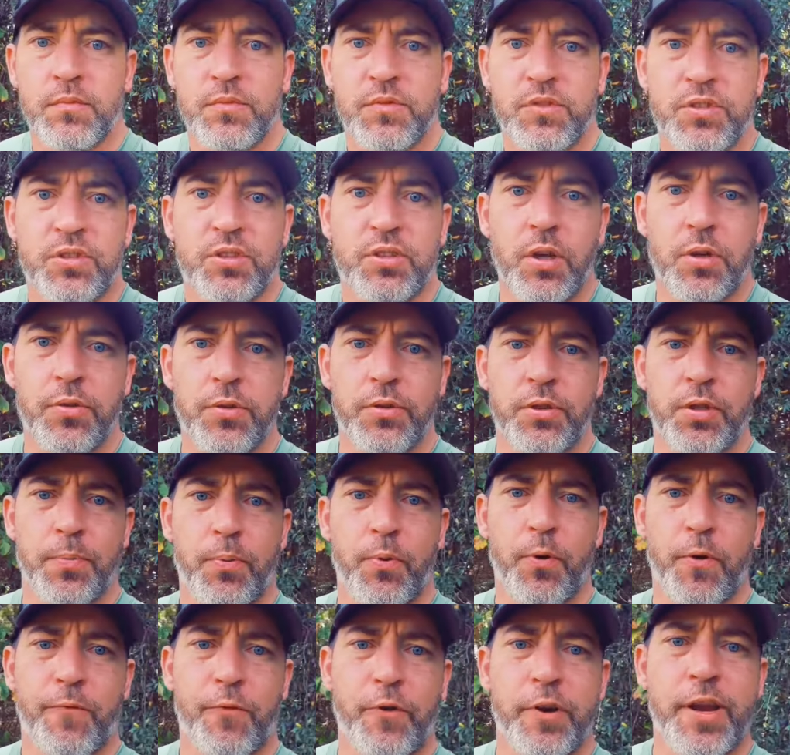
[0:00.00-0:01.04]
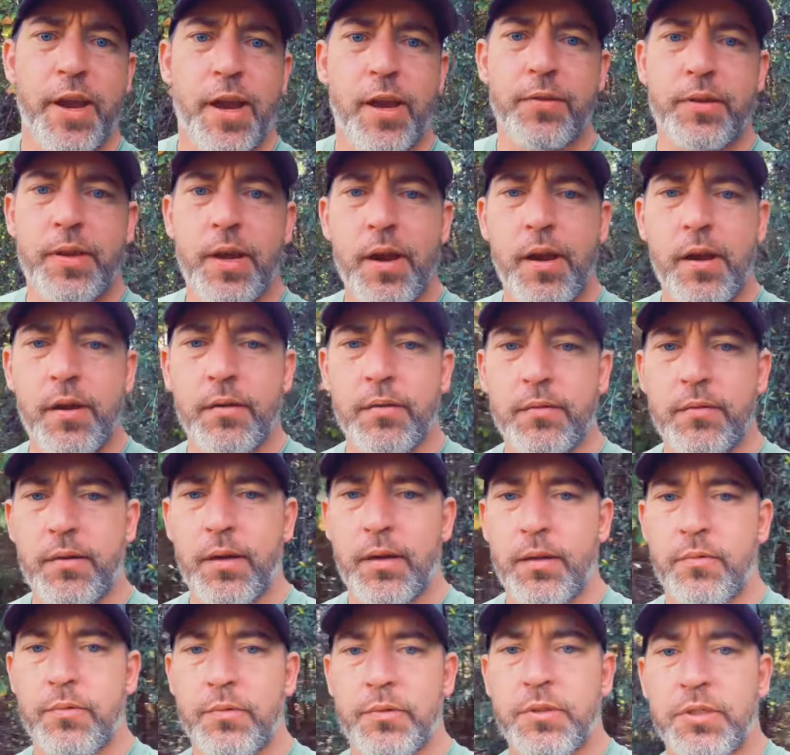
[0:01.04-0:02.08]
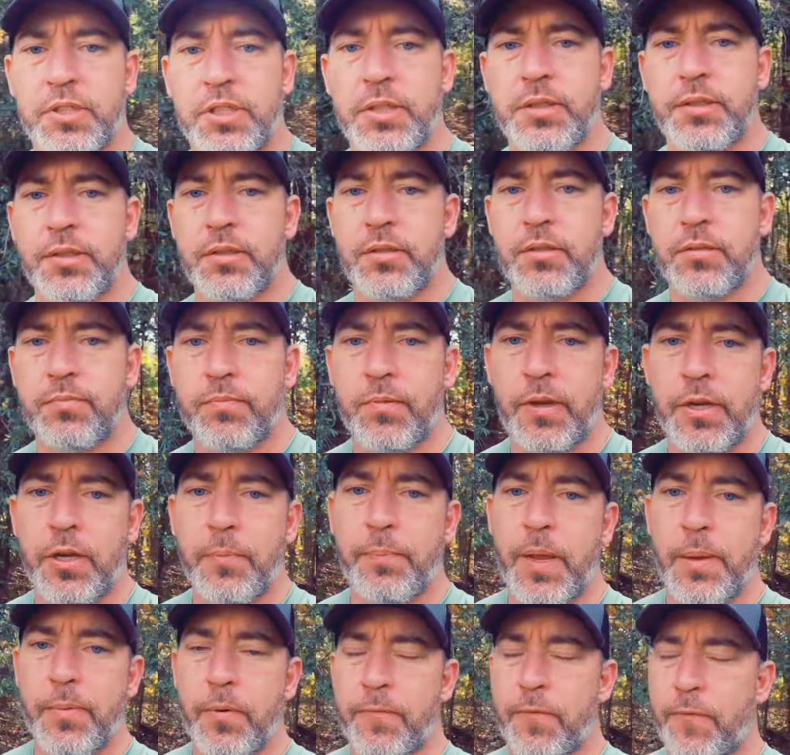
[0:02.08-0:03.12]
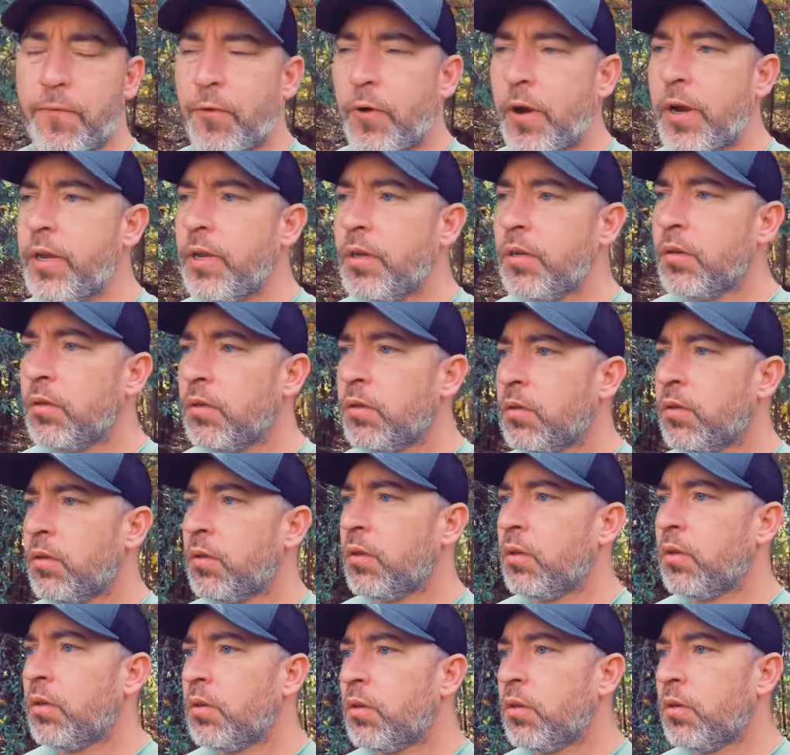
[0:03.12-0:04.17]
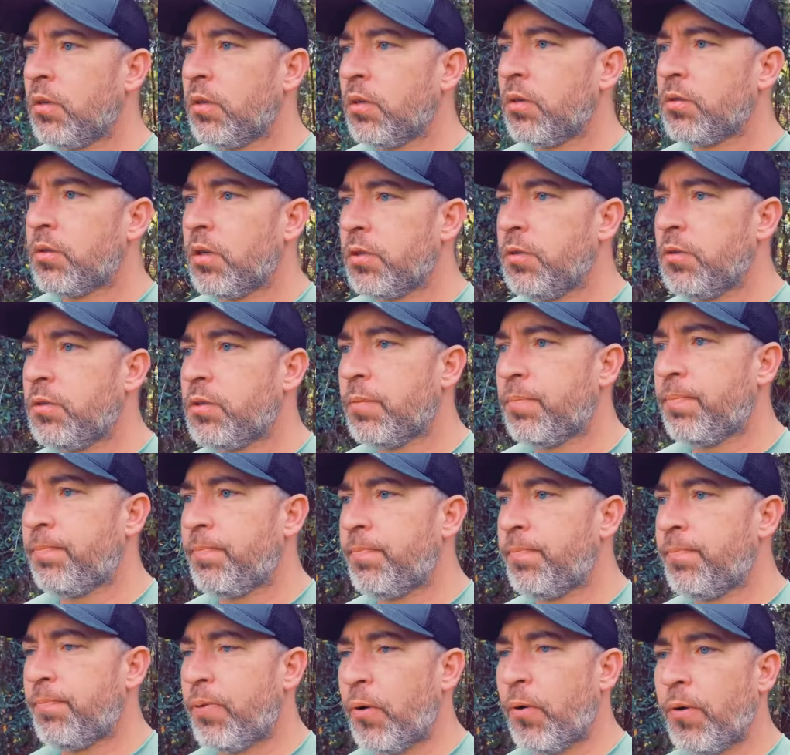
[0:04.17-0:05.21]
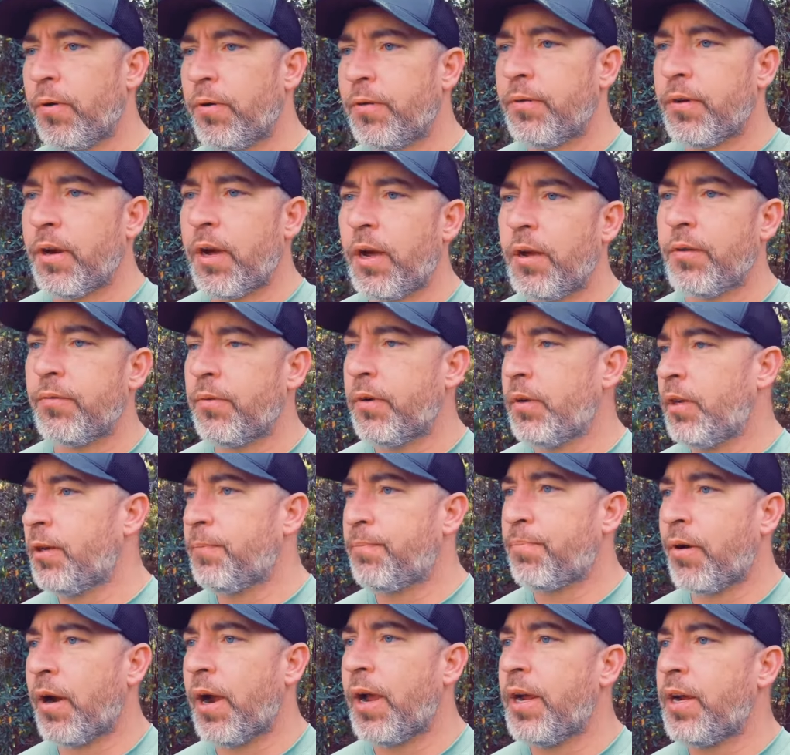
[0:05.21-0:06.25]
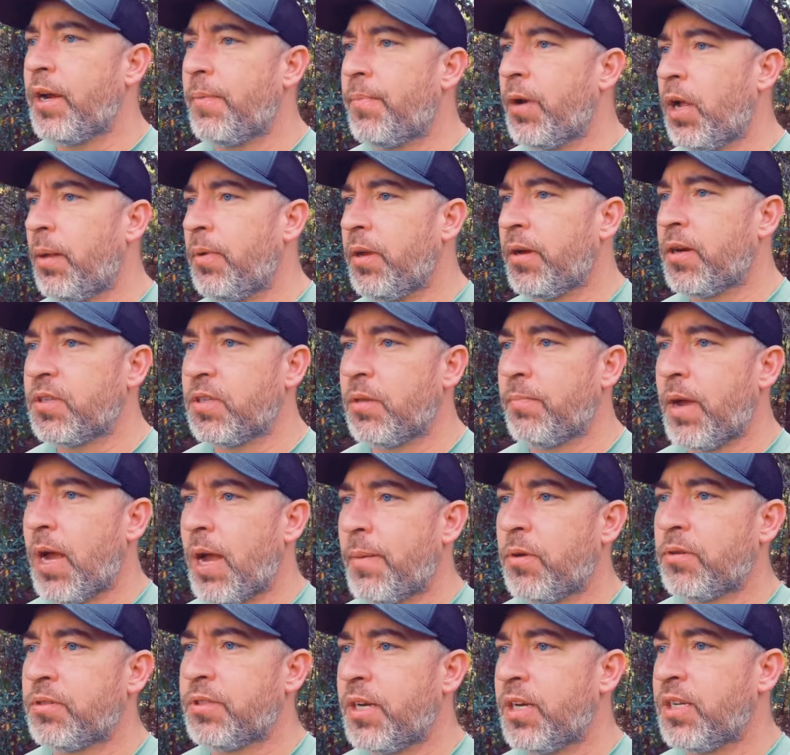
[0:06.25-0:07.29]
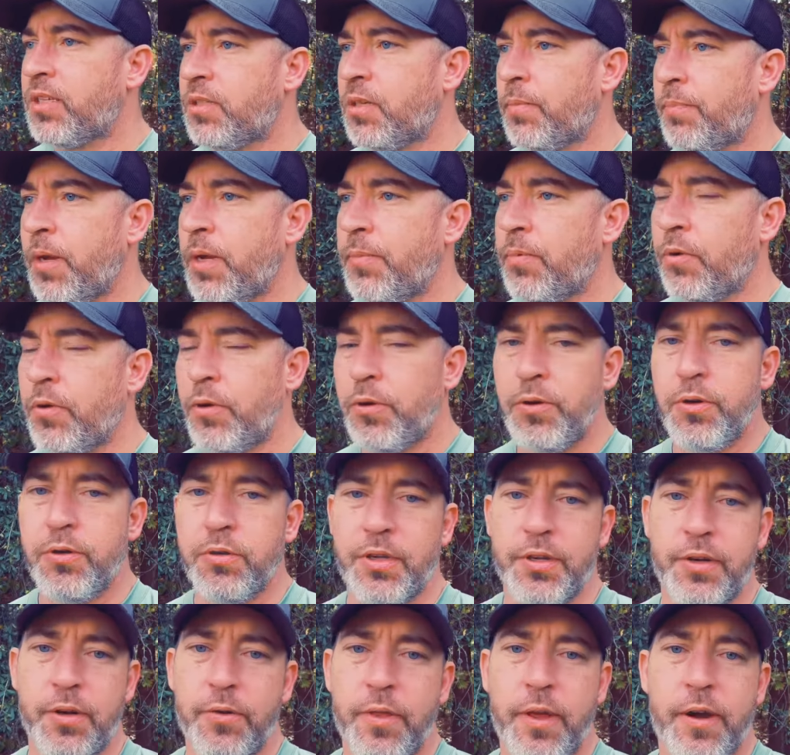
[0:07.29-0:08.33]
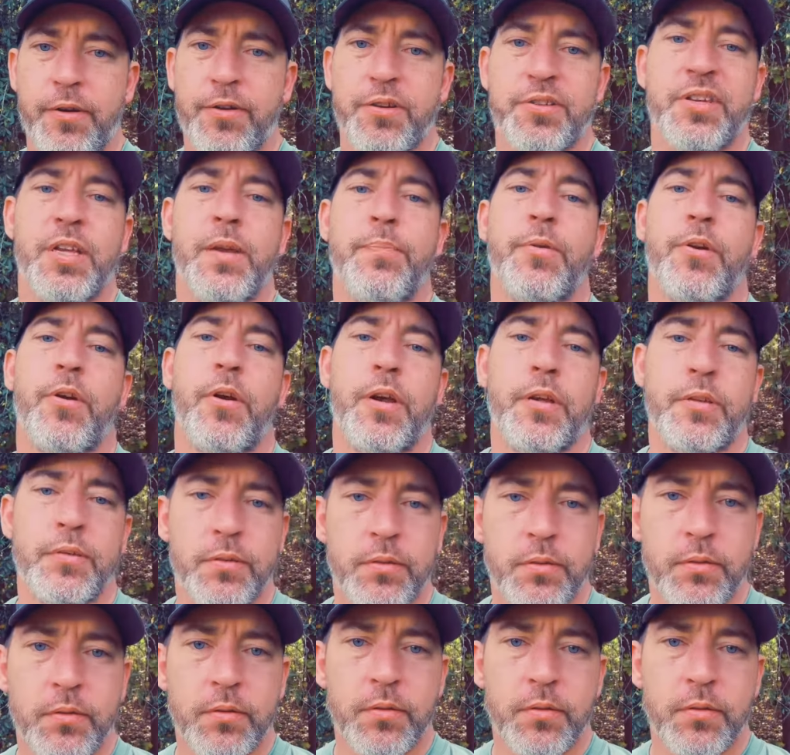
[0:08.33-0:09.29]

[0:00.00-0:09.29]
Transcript: So you support free healthcare? Like when Jesus healed people for free? So you support not really praying in public because the Bible says that people who usually do that are just hypocrites?